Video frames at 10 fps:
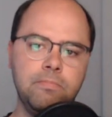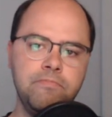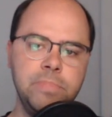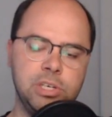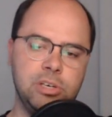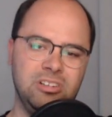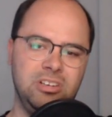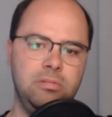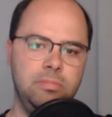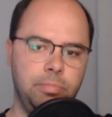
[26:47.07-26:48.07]
He's
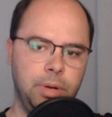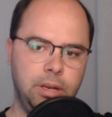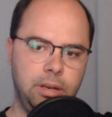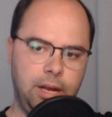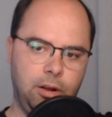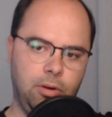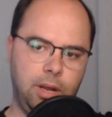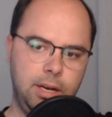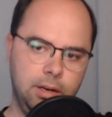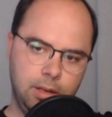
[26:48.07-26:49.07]
good, but not great.